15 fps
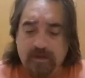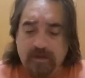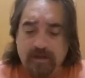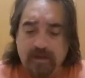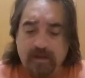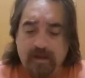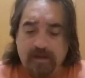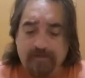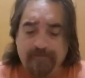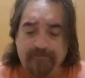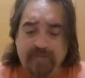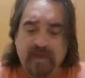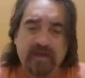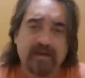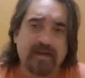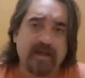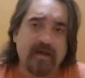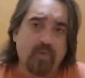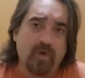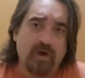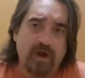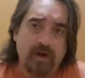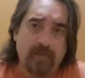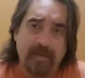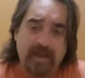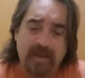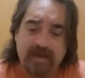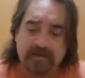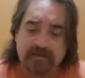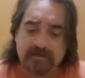Depending on where I'm
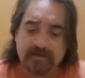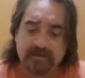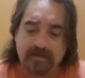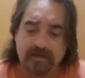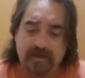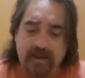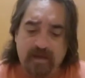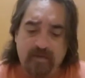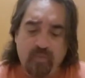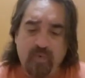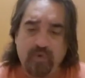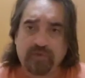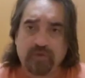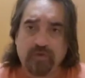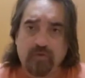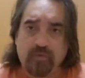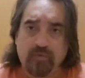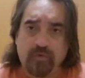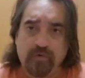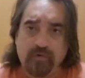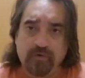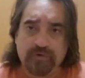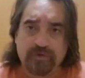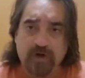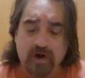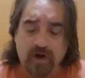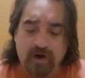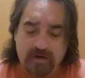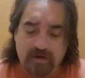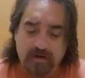at and what the rules
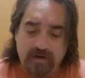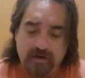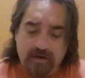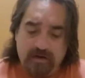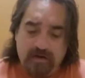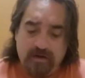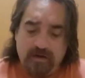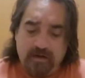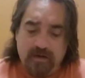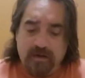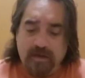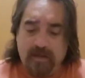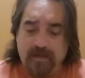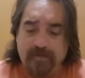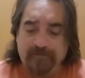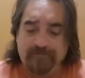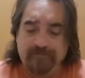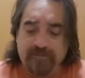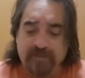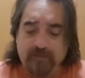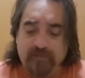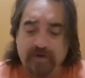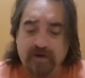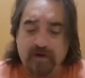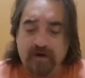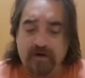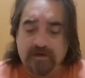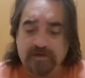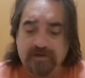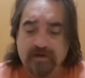are in
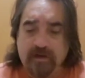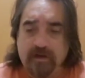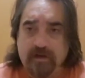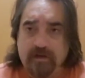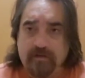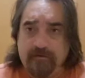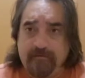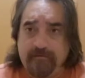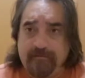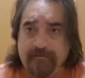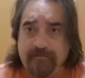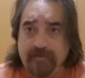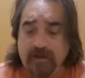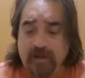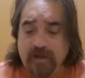regards of